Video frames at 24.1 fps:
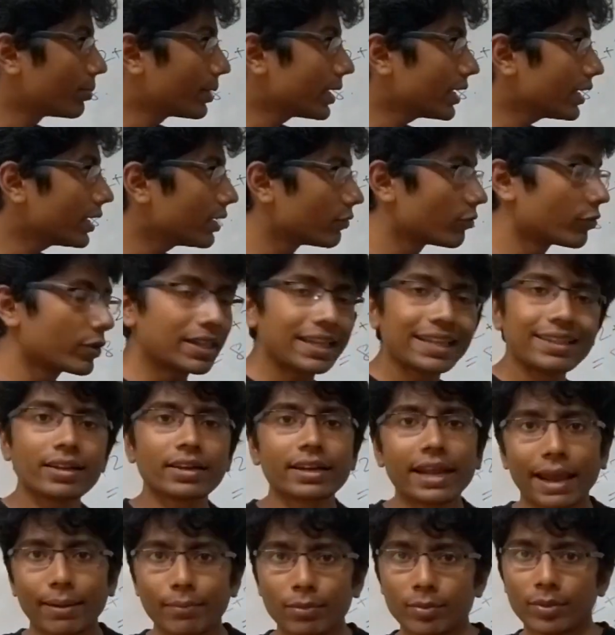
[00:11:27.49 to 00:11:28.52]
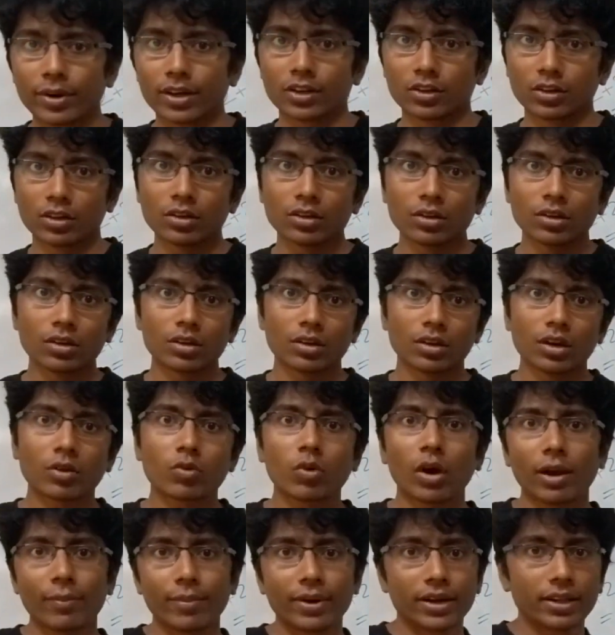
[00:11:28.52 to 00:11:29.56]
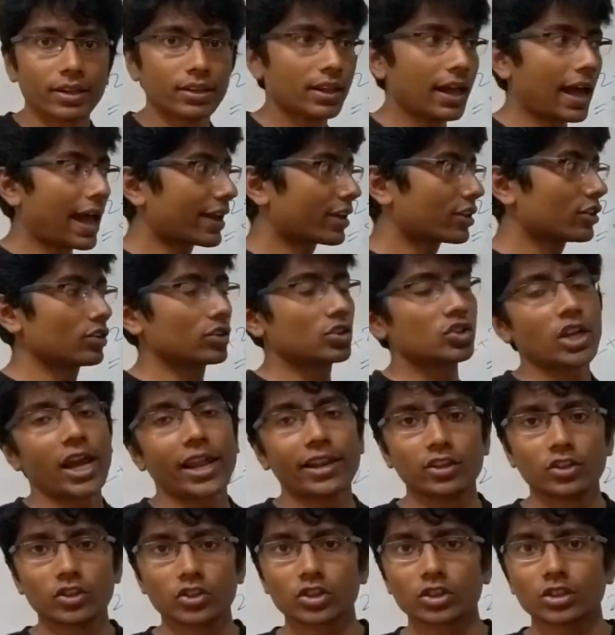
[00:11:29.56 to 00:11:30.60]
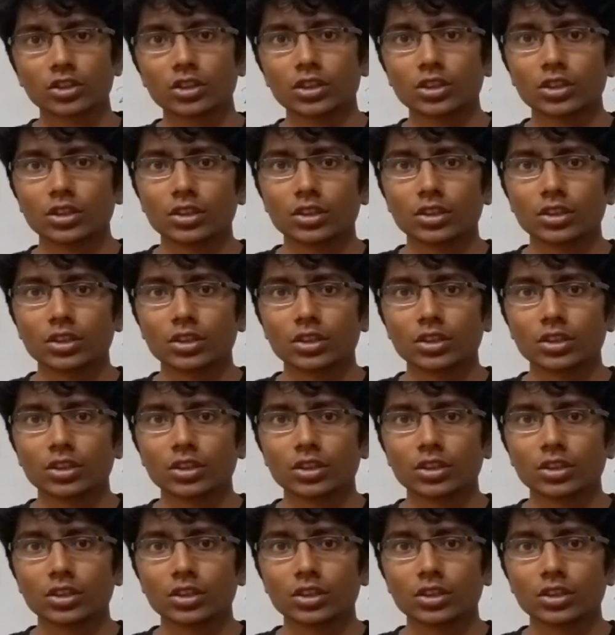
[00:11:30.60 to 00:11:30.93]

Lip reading: be within the time limit requirement in the HackerEarth challenge.